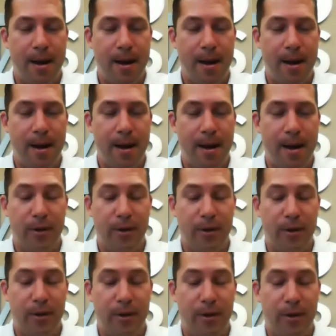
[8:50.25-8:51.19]
I believe it
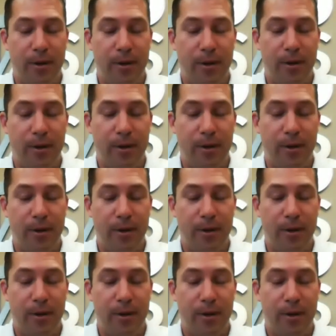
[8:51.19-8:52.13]
was, just going through the
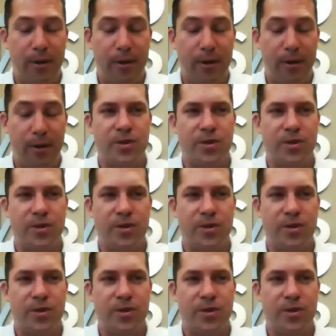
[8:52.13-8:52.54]
speakers,